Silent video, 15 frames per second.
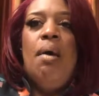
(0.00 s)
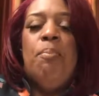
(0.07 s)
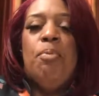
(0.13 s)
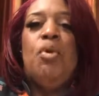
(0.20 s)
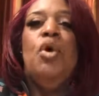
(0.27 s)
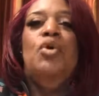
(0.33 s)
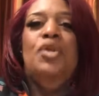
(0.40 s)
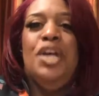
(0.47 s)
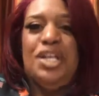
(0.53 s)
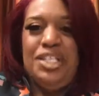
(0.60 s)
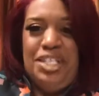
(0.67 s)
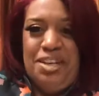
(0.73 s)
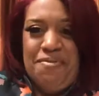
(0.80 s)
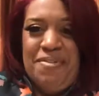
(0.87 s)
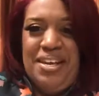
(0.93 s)

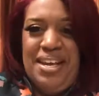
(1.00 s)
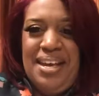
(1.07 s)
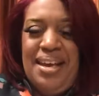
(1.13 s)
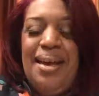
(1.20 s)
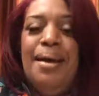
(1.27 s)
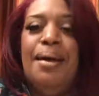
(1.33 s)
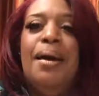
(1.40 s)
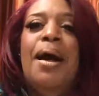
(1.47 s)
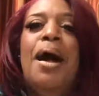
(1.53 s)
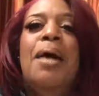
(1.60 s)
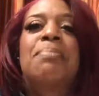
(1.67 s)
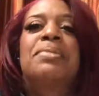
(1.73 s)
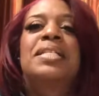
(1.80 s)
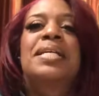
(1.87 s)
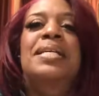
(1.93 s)
productivity and
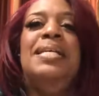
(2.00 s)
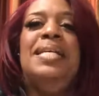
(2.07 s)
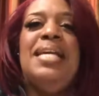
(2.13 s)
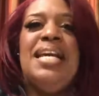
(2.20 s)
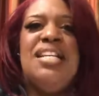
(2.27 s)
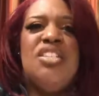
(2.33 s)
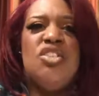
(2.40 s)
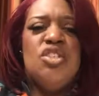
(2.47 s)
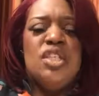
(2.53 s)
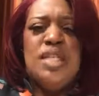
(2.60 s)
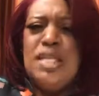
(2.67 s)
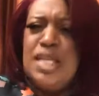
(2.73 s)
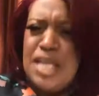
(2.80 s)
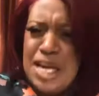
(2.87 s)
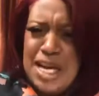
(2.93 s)
comes against
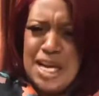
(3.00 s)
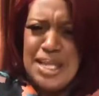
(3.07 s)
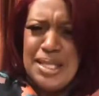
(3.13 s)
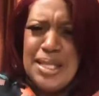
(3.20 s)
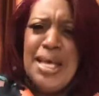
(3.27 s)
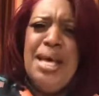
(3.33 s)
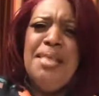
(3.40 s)
getting